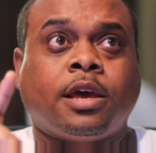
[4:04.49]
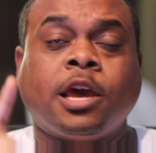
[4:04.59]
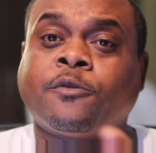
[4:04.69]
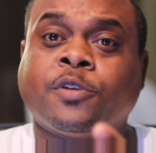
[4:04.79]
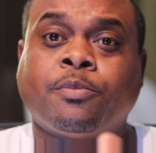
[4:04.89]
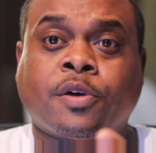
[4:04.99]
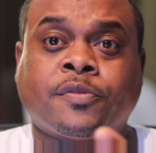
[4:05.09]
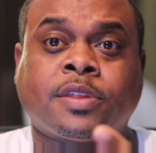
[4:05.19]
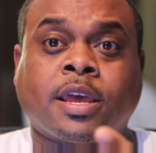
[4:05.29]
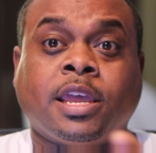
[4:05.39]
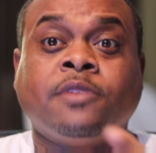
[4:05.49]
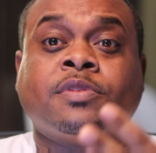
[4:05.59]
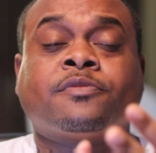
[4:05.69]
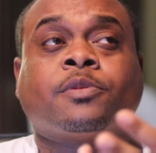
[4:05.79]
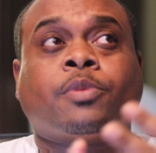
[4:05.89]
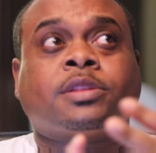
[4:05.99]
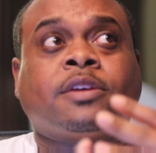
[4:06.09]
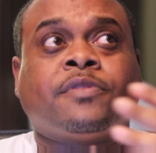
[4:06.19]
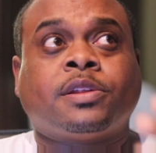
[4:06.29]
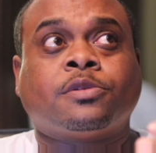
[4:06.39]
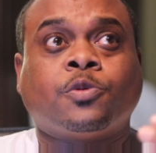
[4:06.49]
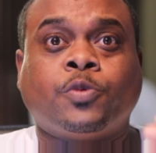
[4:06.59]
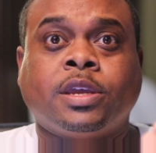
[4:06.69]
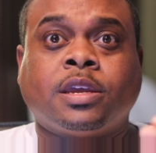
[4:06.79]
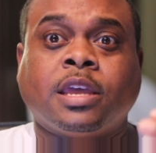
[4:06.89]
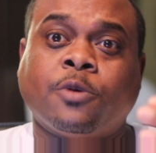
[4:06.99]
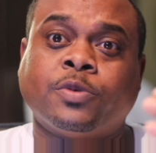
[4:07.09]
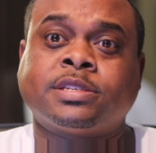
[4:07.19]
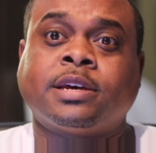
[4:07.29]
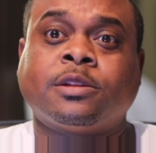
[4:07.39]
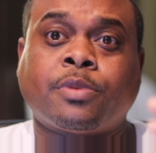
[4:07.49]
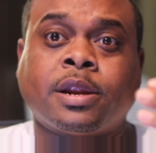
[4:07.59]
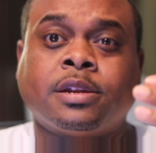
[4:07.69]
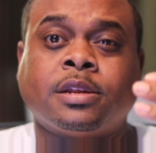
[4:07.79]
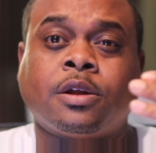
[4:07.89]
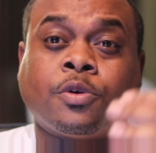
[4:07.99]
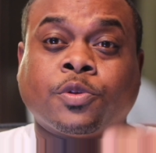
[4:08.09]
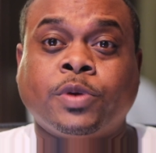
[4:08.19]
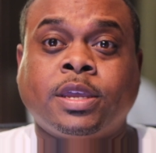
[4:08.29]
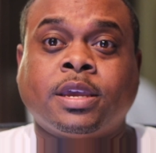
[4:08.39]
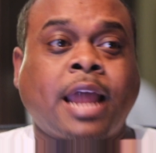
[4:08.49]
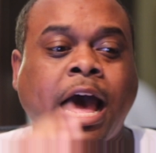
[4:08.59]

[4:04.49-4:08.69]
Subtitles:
every birthday, even if the birthday fell on the week and we celebrated it on the weekend,